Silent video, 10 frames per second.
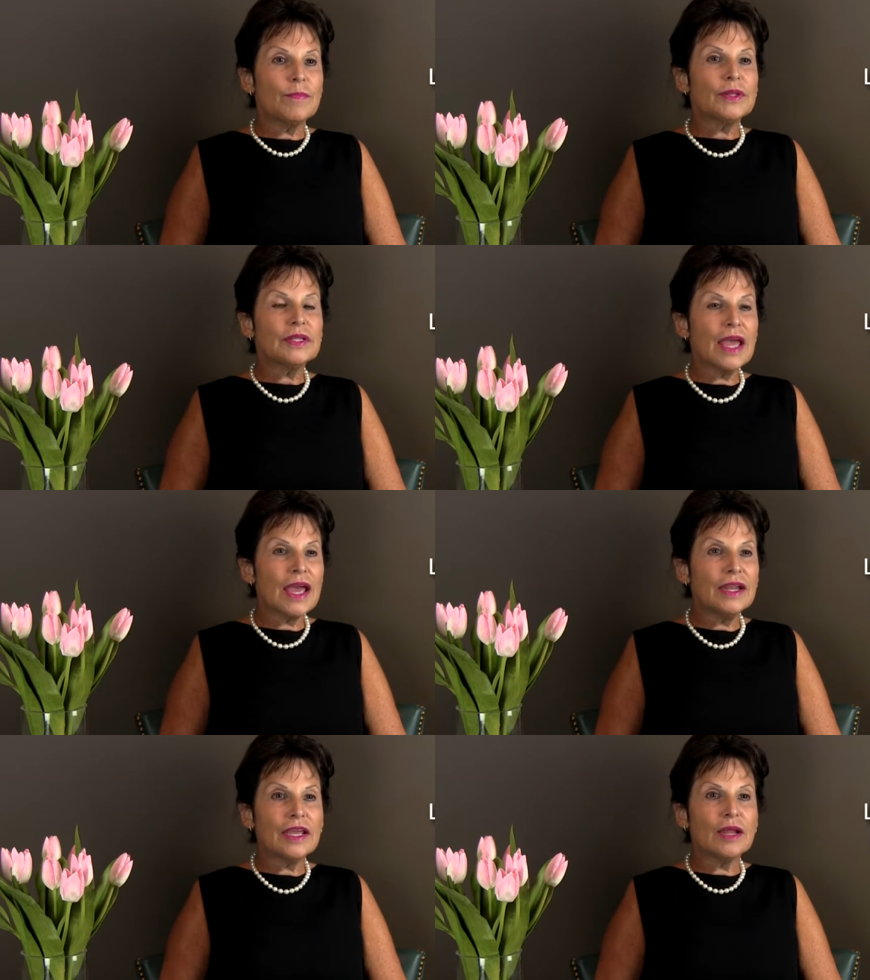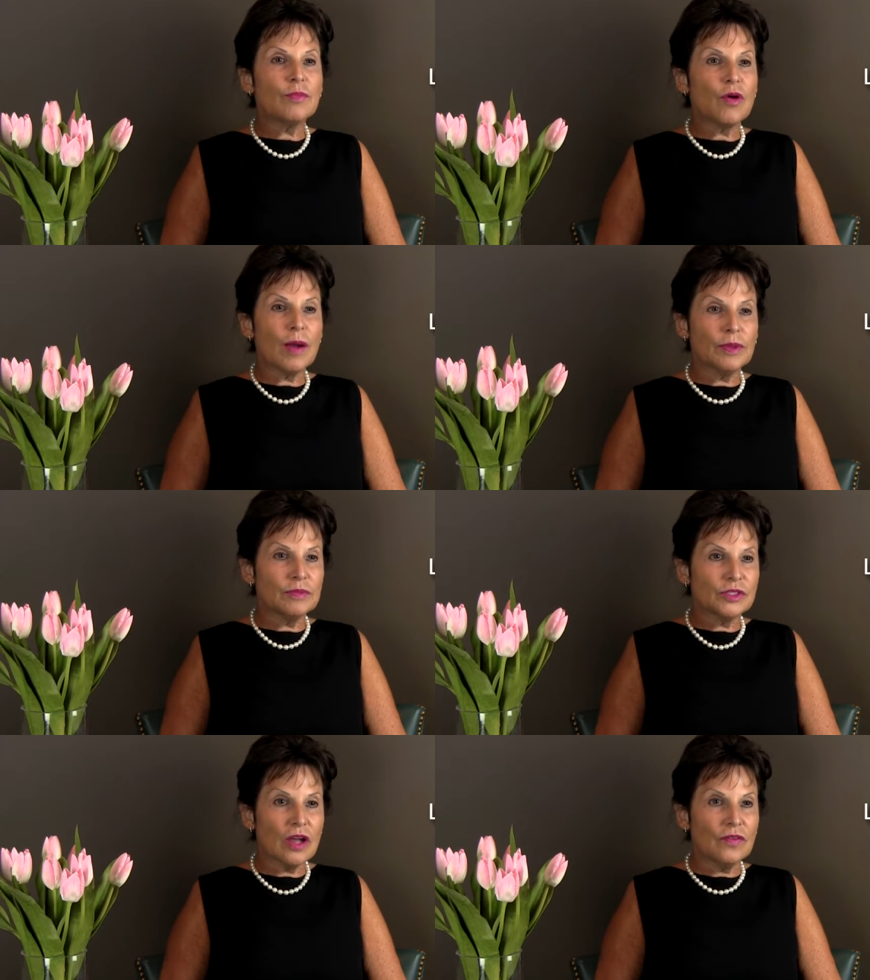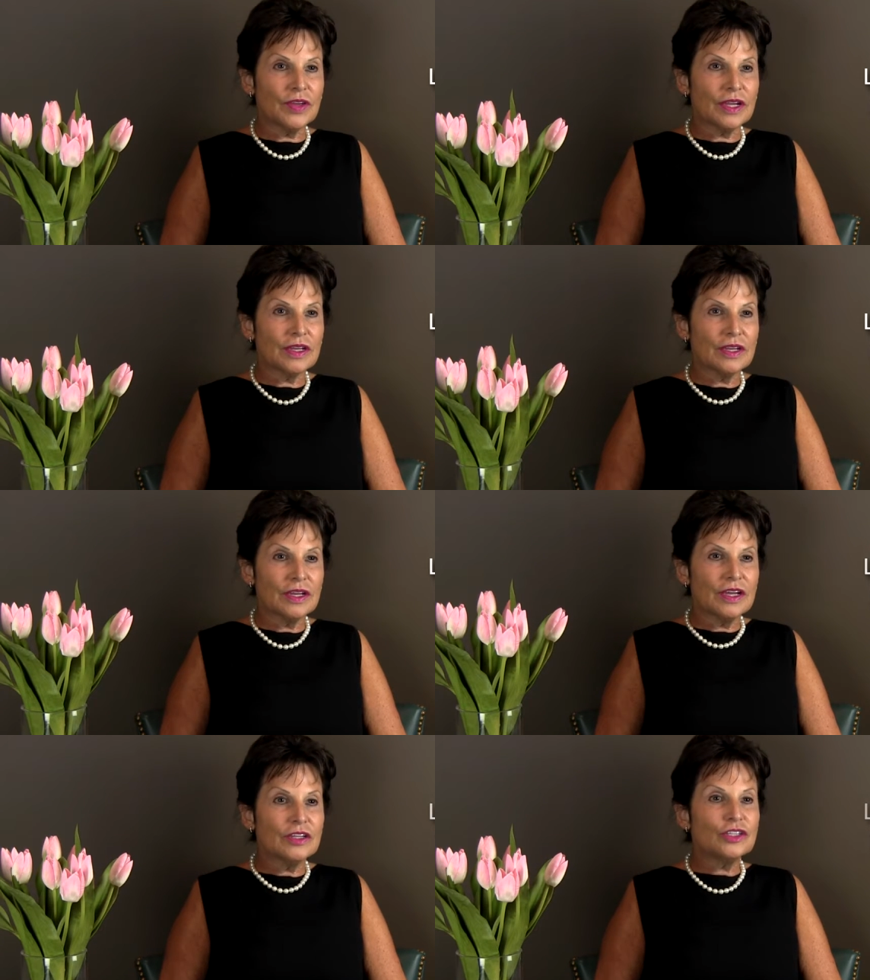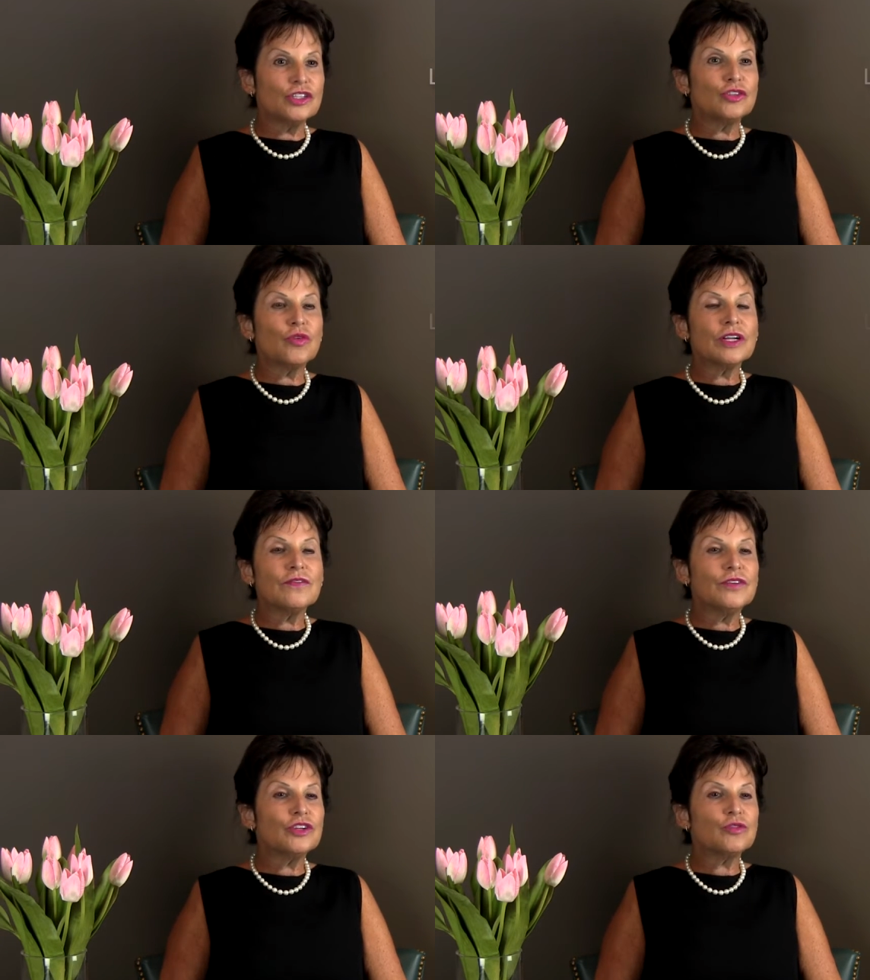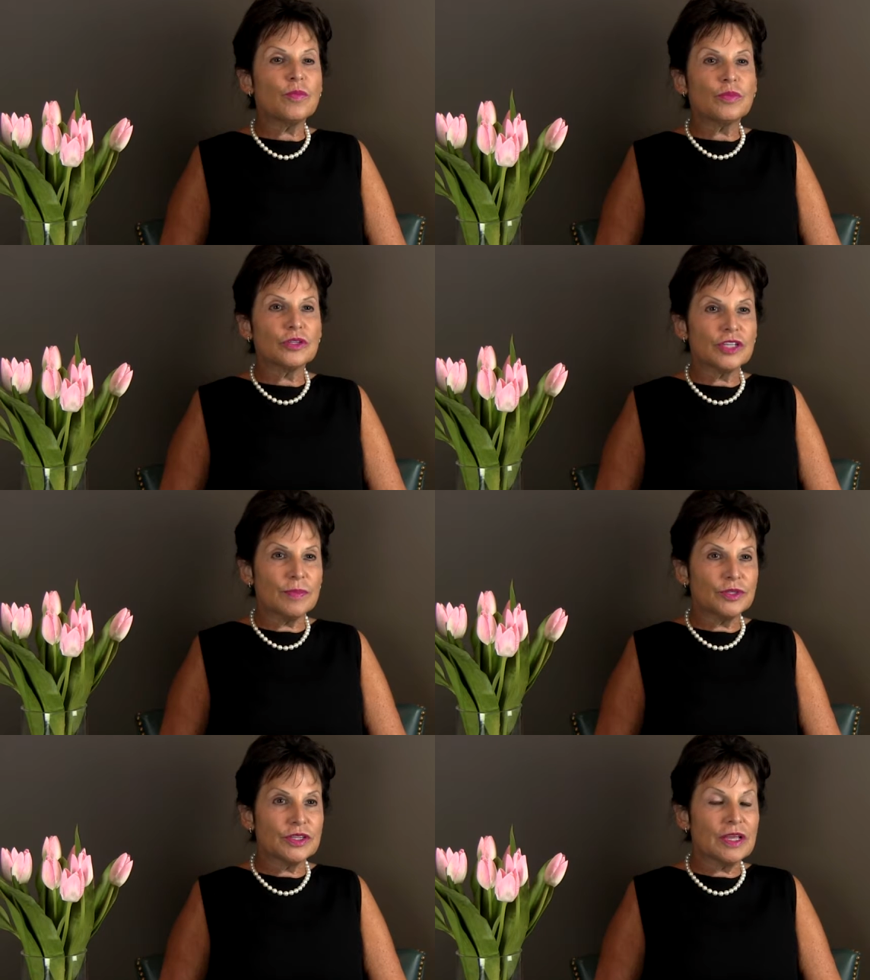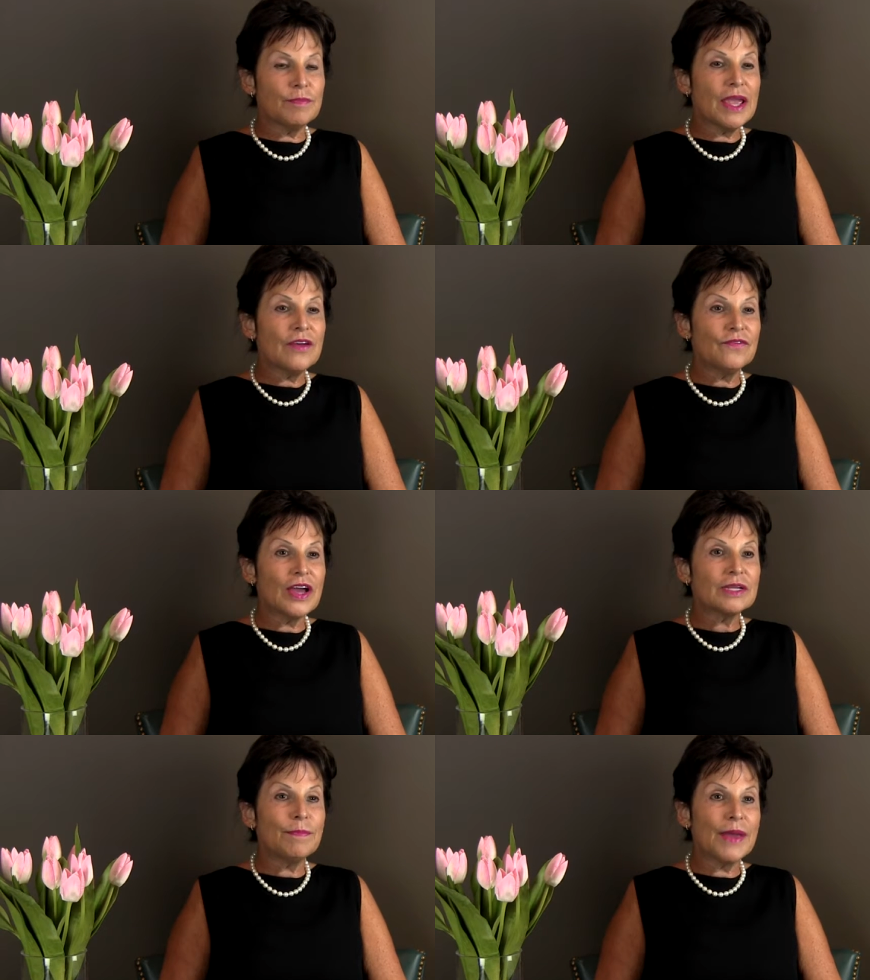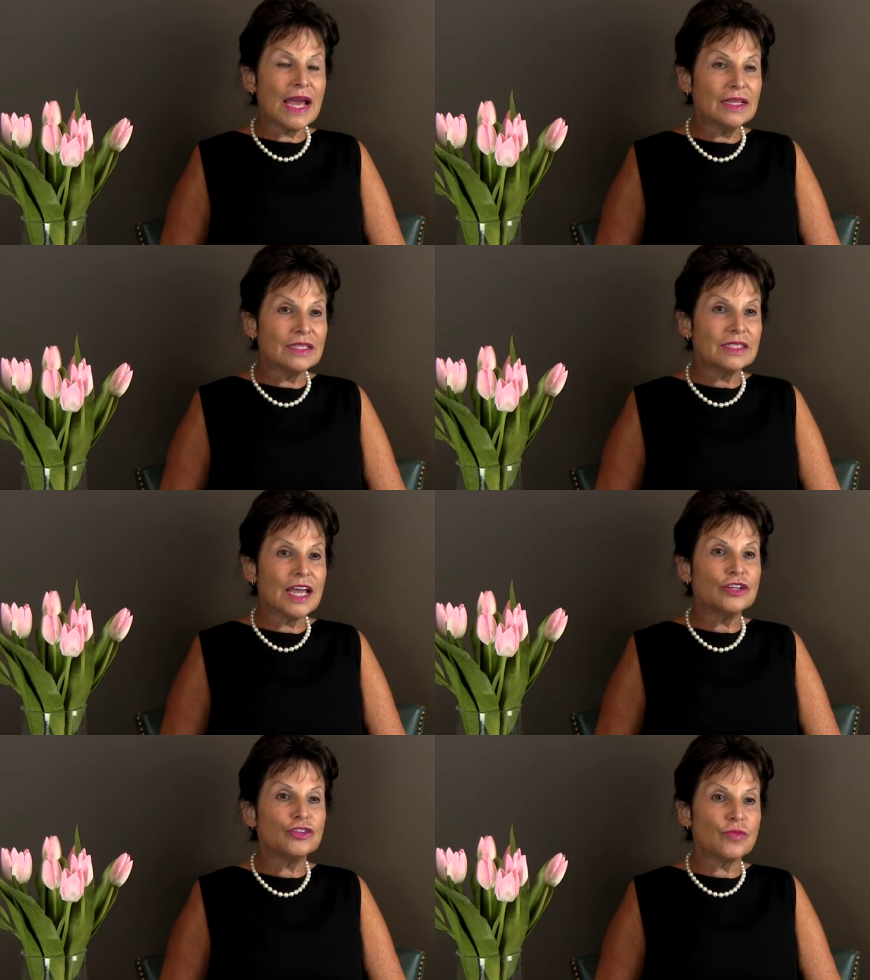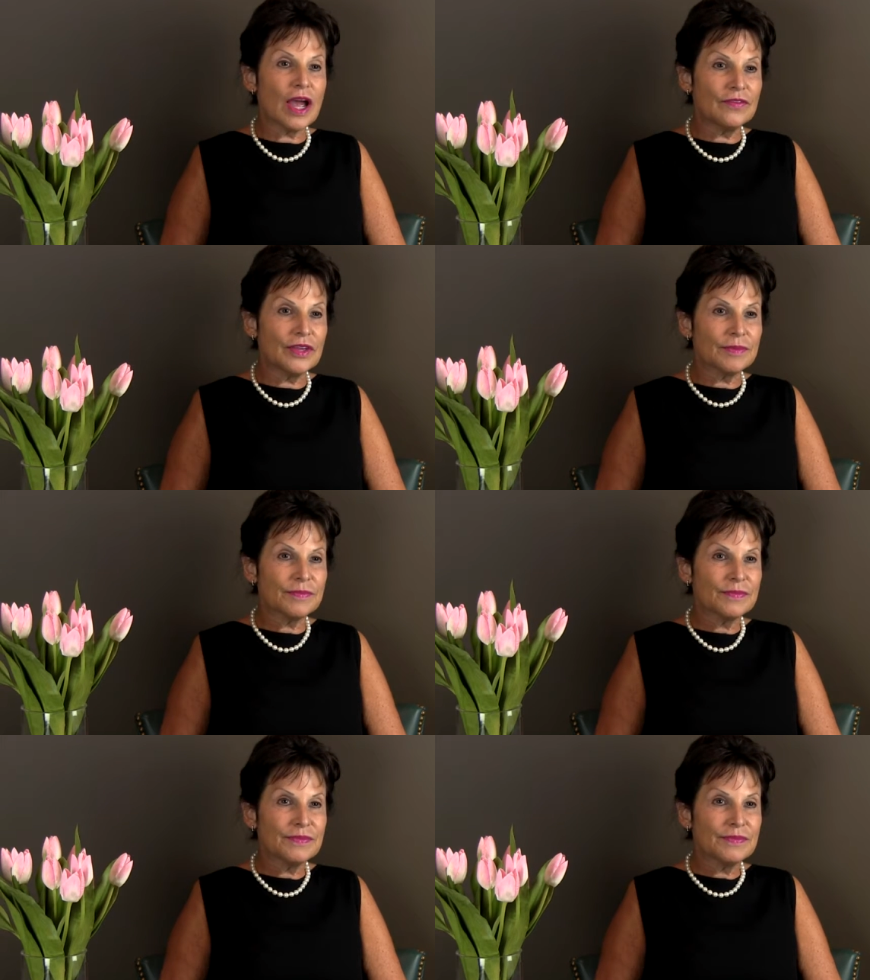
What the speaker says: Planning and problem solving. Distorted visual perception that may affect balance and driving.